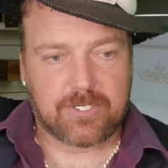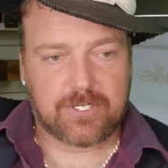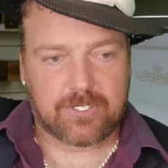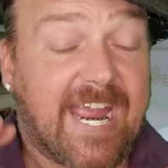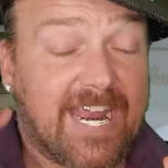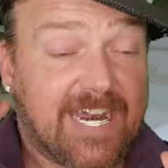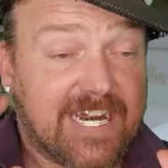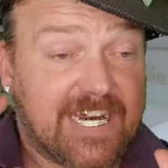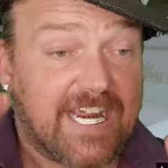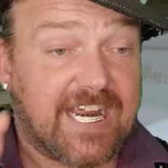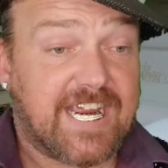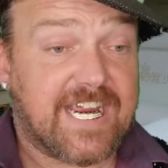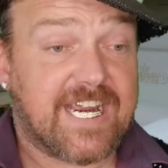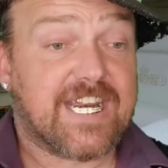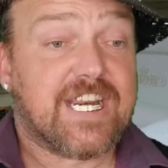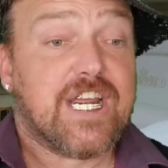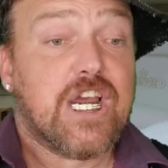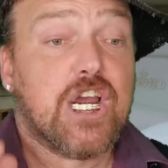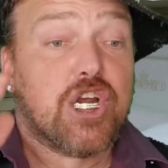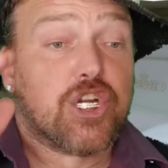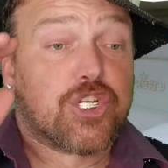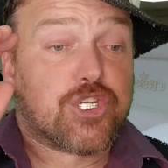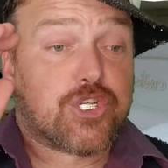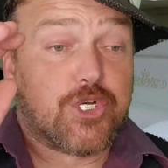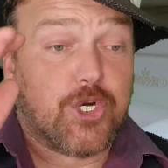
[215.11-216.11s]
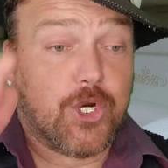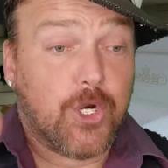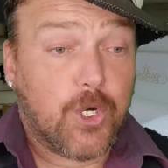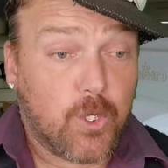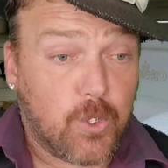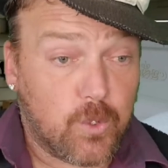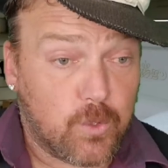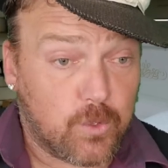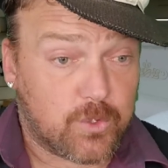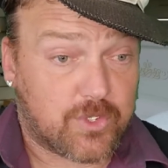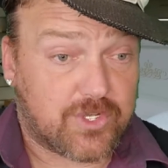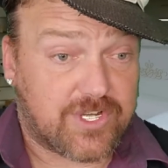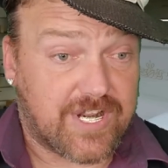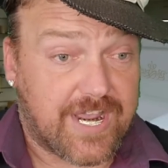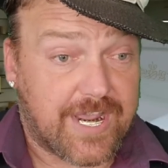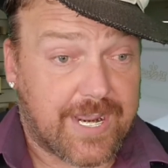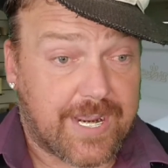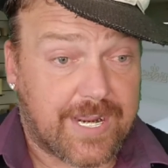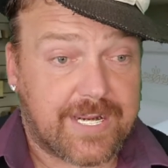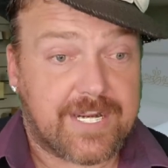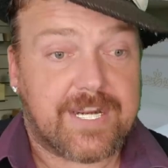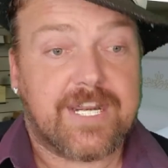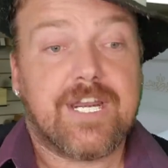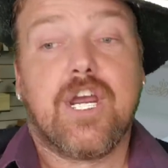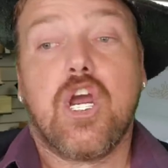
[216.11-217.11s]
And then
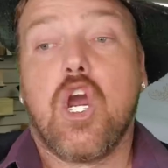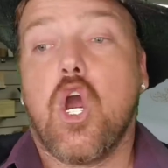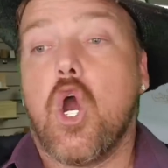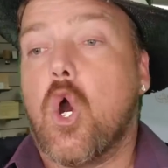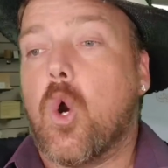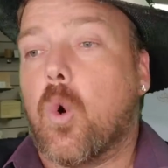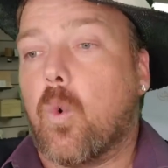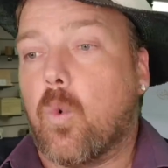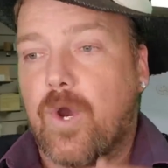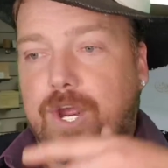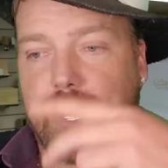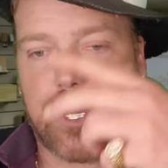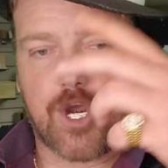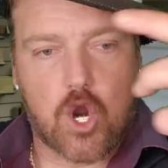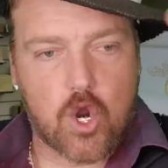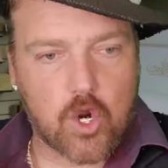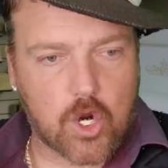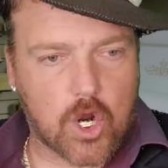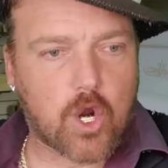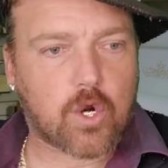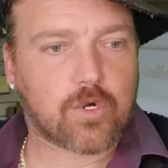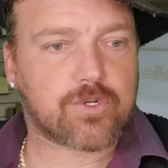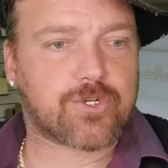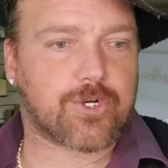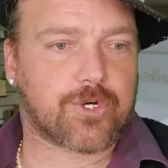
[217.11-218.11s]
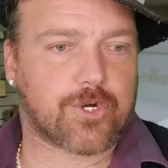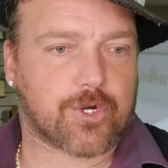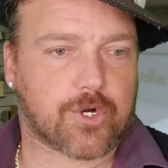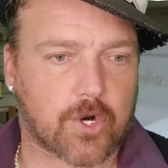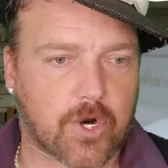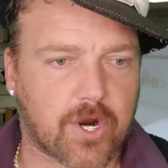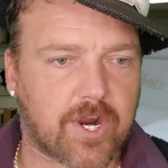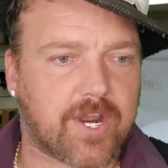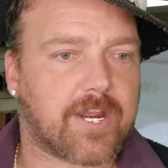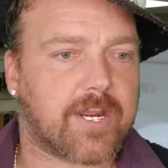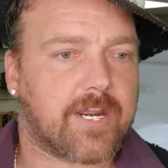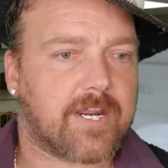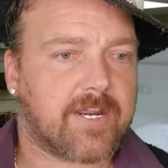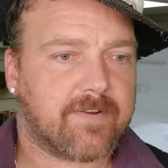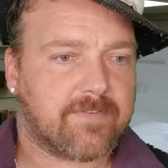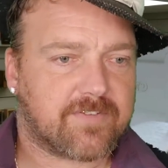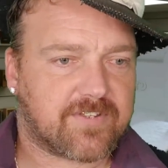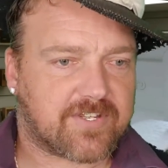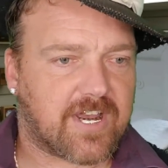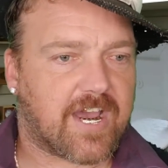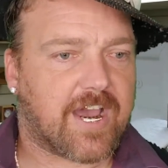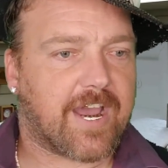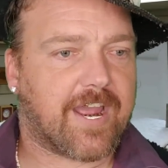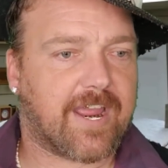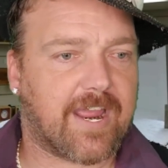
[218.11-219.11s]
Tuesday, we gonna go to the grave
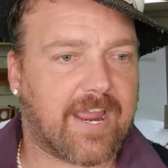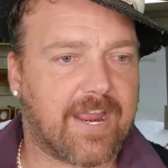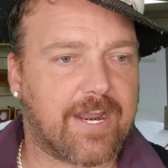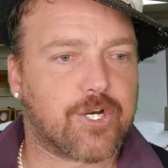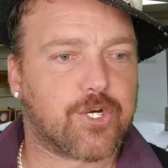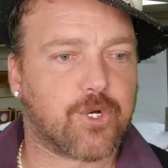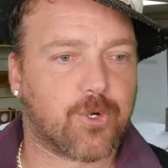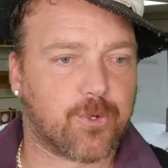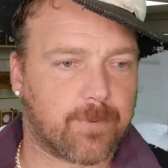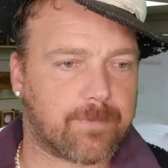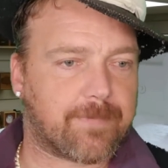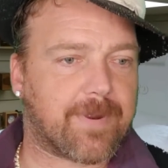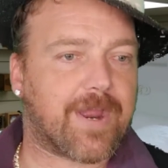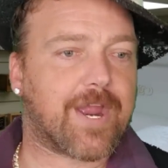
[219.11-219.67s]
site and do the